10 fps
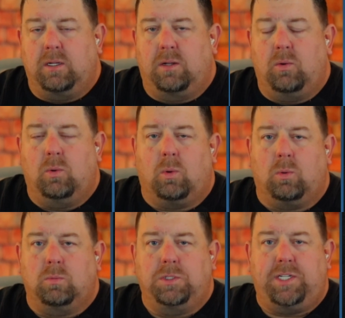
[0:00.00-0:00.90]

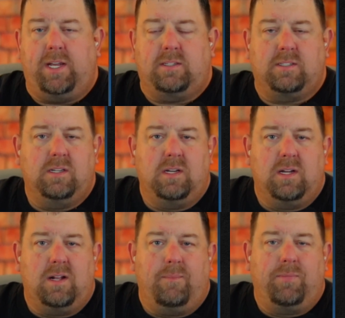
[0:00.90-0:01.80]
Google Sheets.
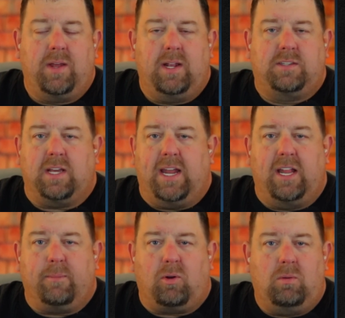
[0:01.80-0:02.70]
It's
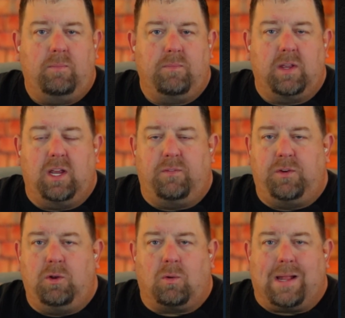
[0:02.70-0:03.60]
editable. If
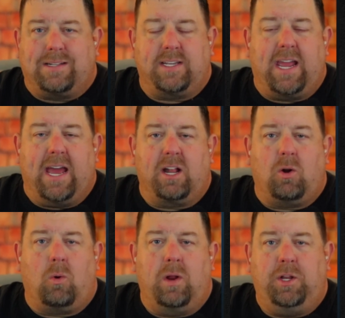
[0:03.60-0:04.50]
you don't like the
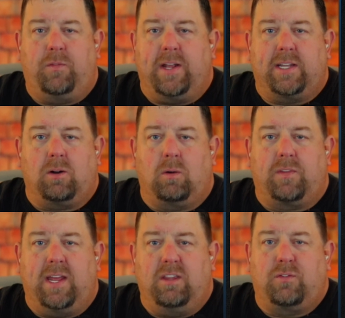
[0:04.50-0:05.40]
category, you think there are
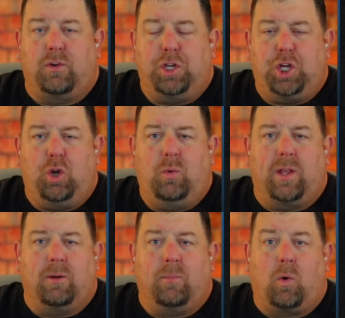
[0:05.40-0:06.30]
things for you
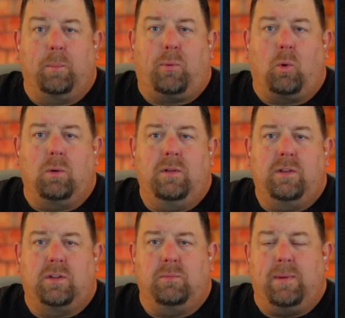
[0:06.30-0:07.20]
that are more important
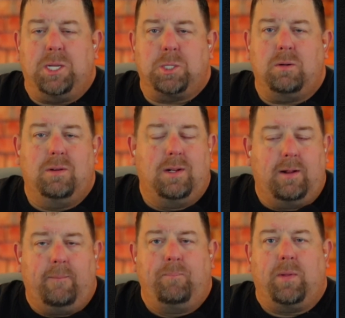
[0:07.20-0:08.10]
to measure,
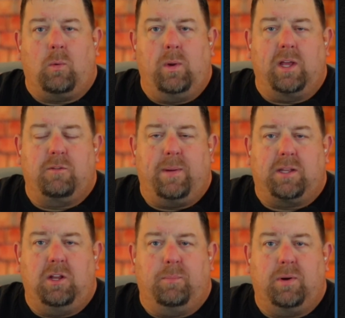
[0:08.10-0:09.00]
we
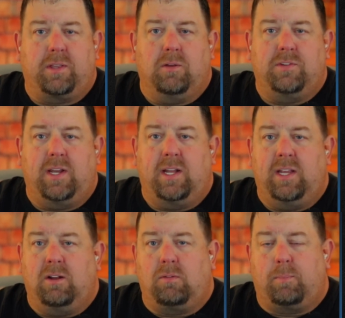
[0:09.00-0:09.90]
expect you to put those in and either